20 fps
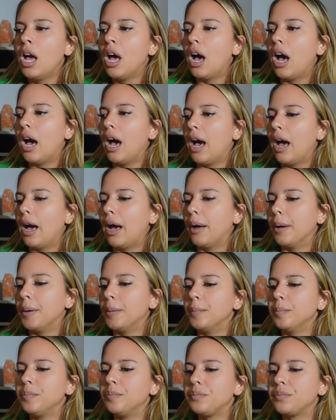
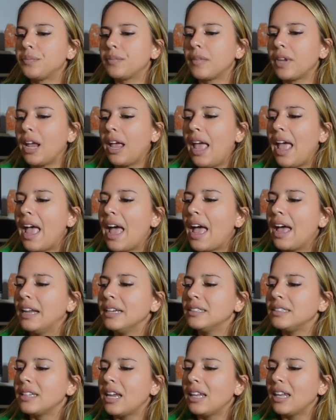
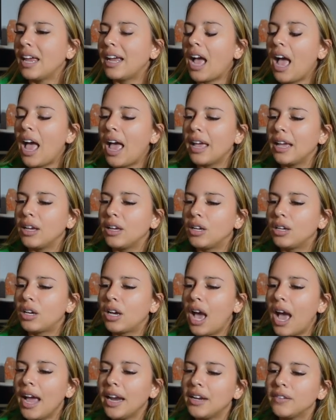And like, I
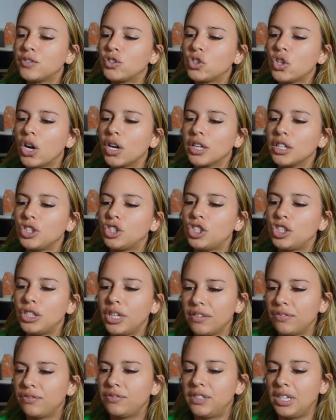kind of started
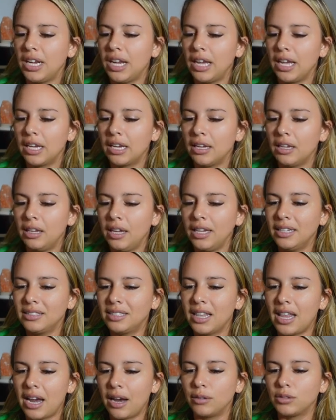shifting
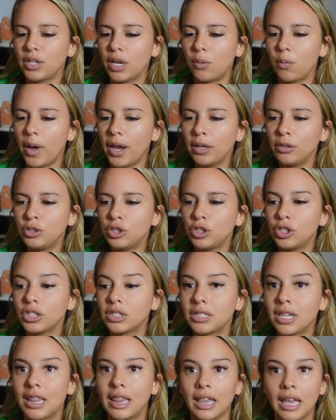into that. I was like, why don't you
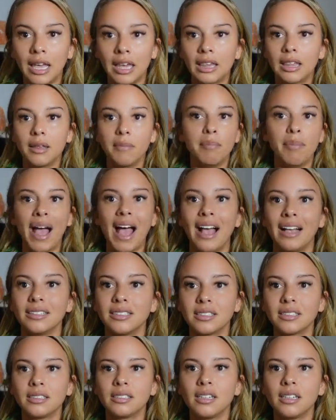just think the
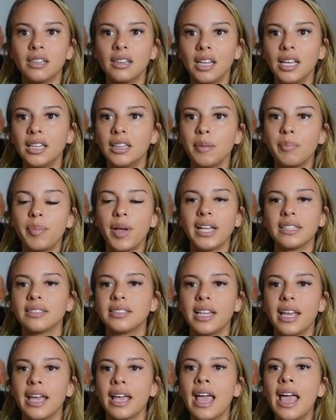best? Think the
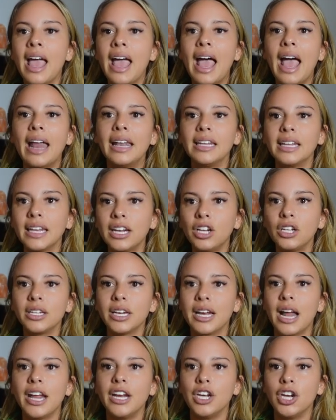best thing. And little
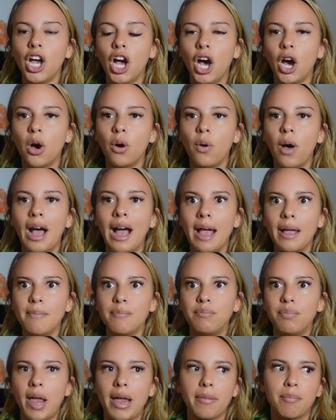did I know,
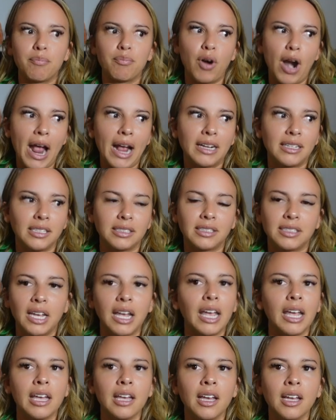I'm like
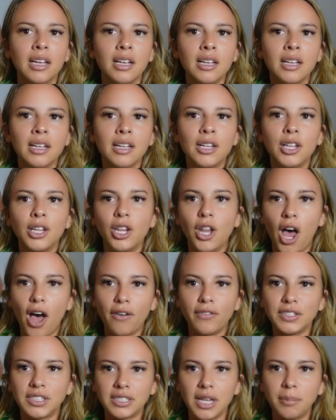practicing law
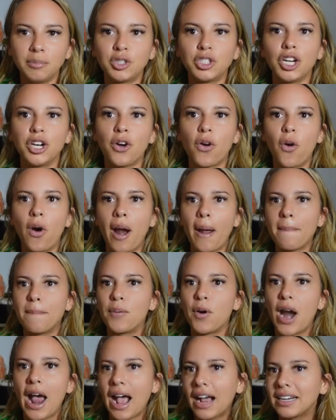of assumption, or I'm
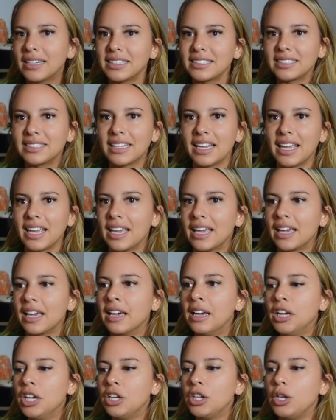
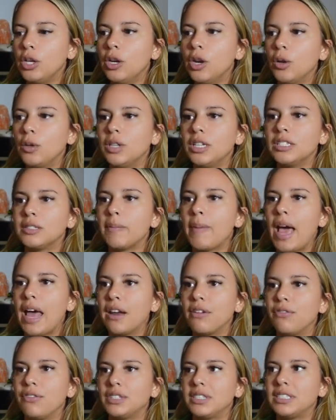practicing, you know, these
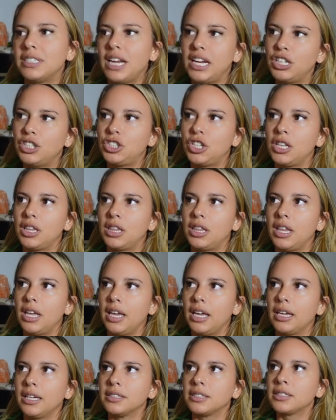manifestation
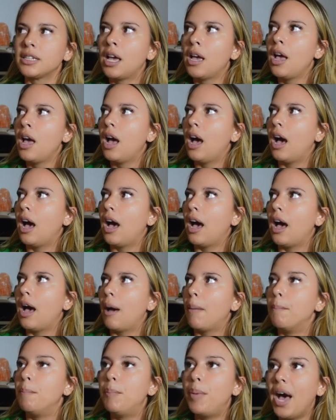things.
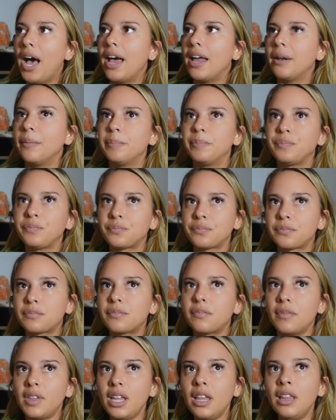But
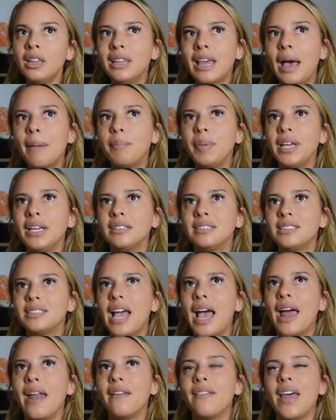that being
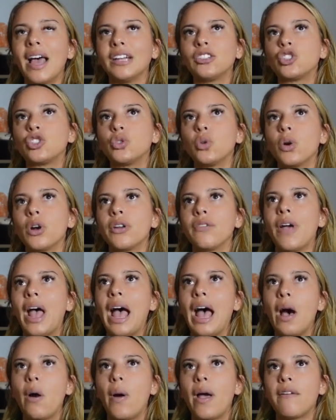said, that's sort of
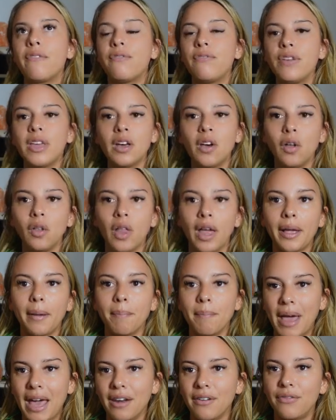how I feel like
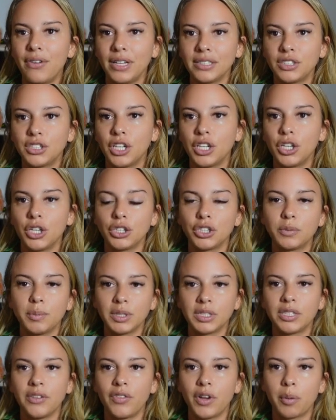manifesting your
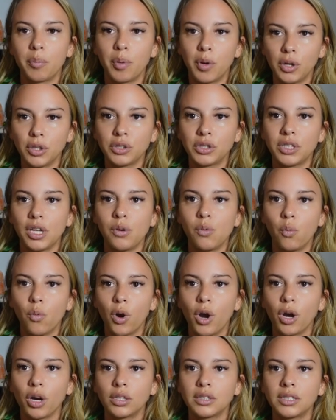specific person
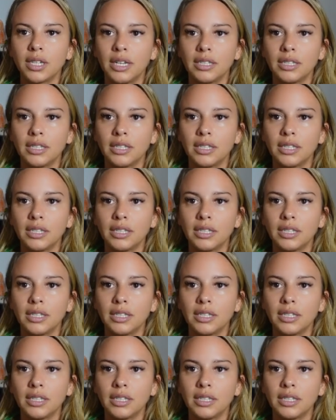works.